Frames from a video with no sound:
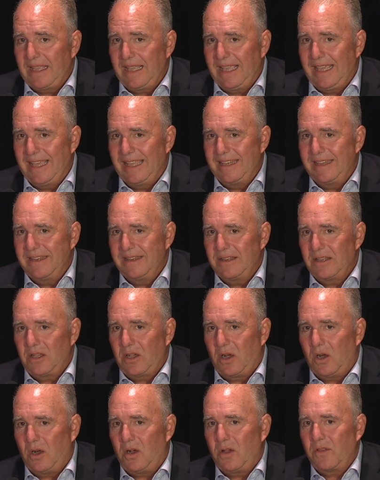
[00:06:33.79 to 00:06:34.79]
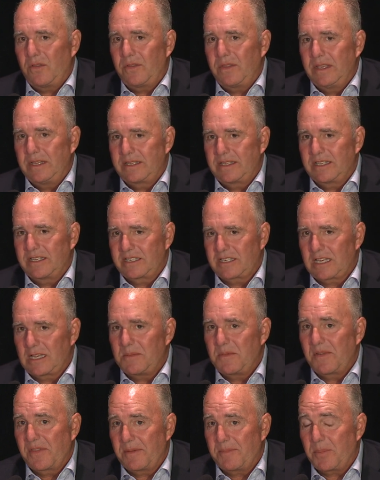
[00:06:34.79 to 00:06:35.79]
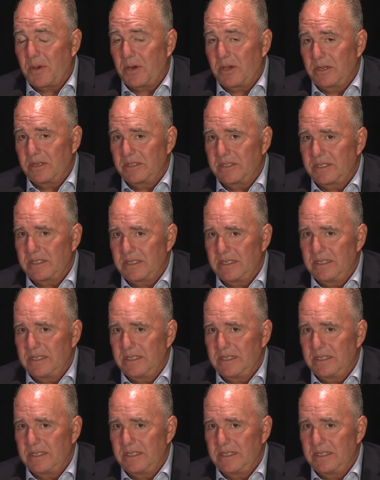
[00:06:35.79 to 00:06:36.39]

and all it's the sum of the parts.